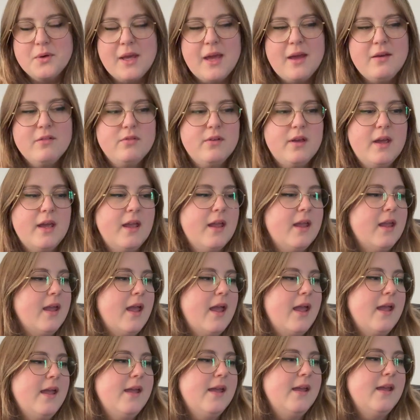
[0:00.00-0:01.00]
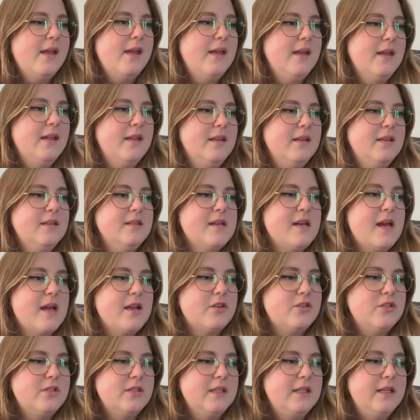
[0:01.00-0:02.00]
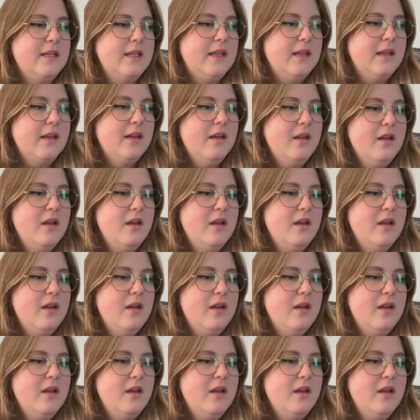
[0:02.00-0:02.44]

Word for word: cafe and actually